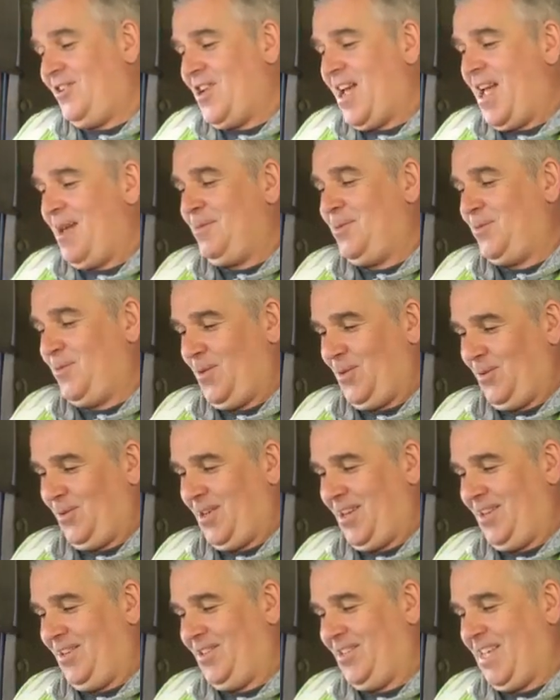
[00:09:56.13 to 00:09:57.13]
James
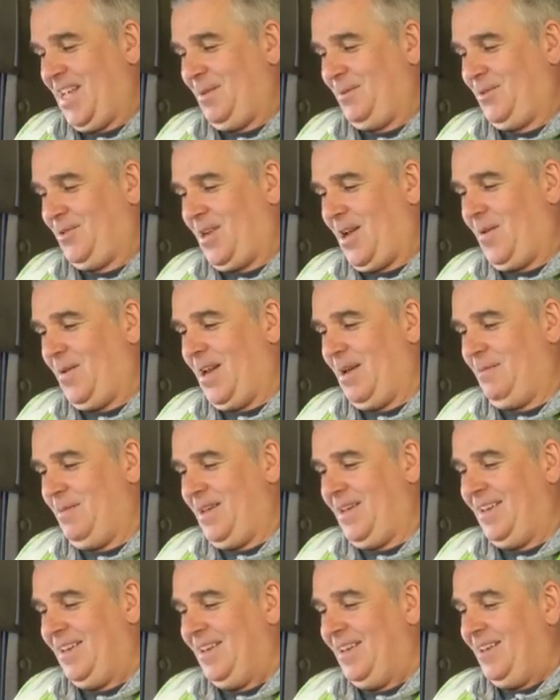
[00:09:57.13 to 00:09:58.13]
Wilkins keeps throwing at
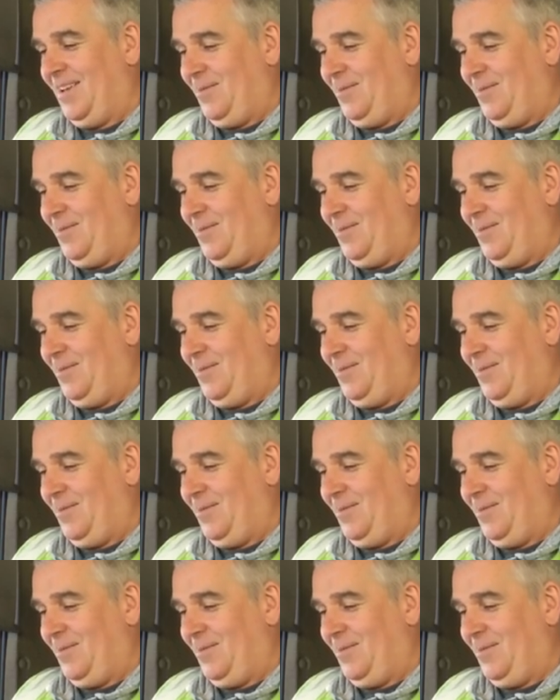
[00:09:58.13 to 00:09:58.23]
me,